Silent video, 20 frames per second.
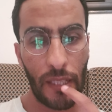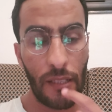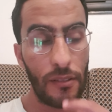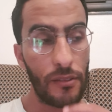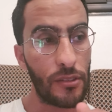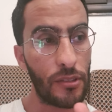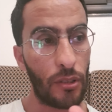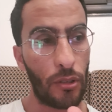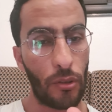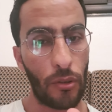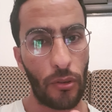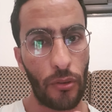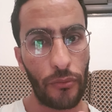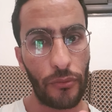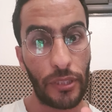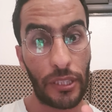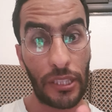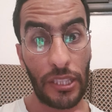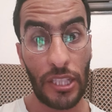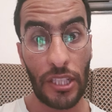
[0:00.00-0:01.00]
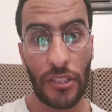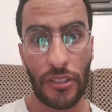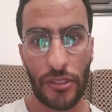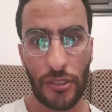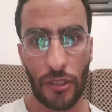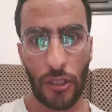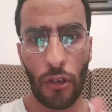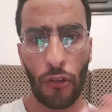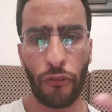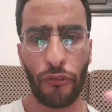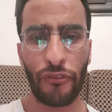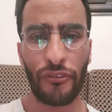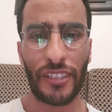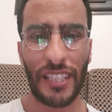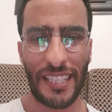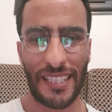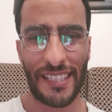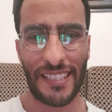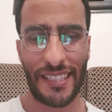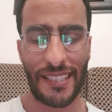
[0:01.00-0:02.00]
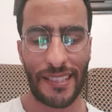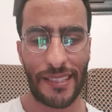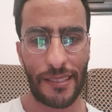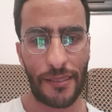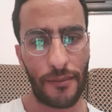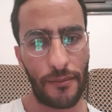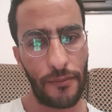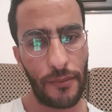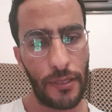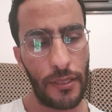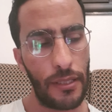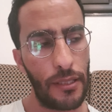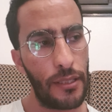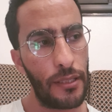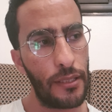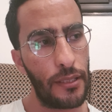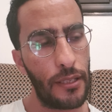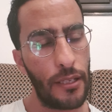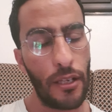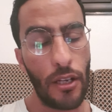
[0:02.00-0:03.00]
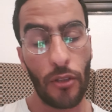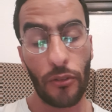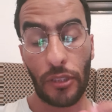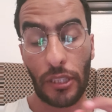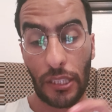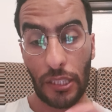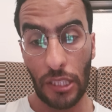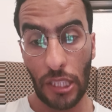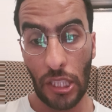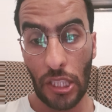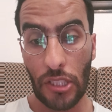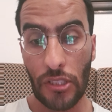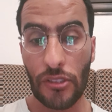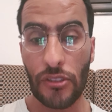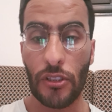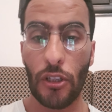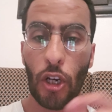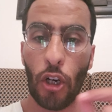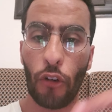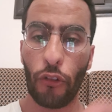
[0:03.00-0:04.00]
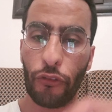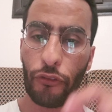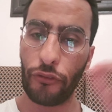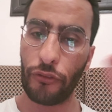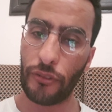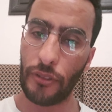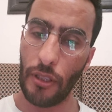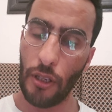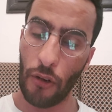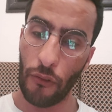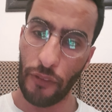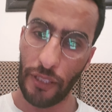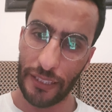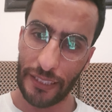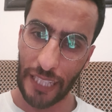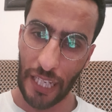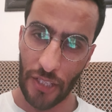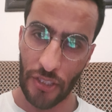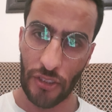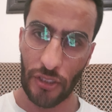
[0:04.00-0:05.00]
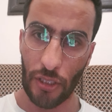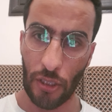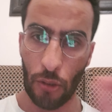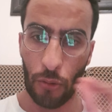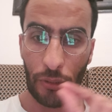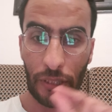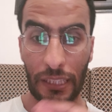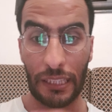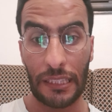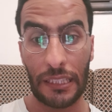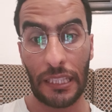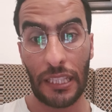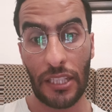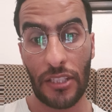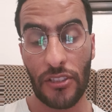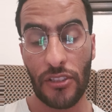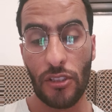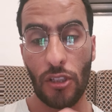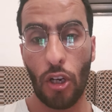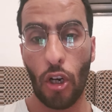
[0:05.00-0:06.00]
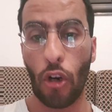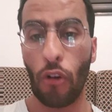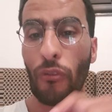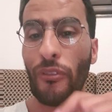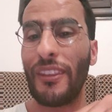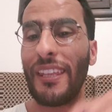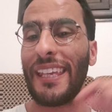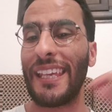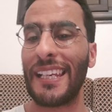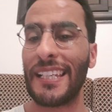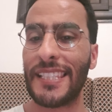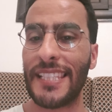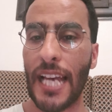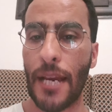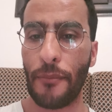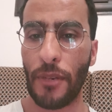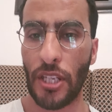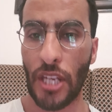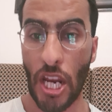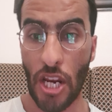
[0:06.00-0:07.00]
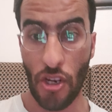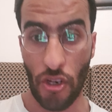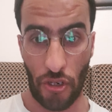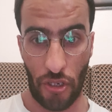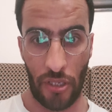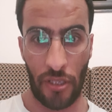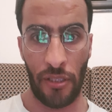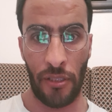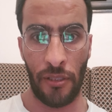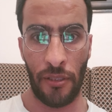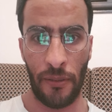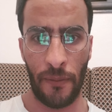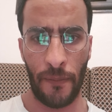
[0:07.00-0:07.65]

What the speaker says: So techniques of tests, techniques of the test, or techniques of the examination.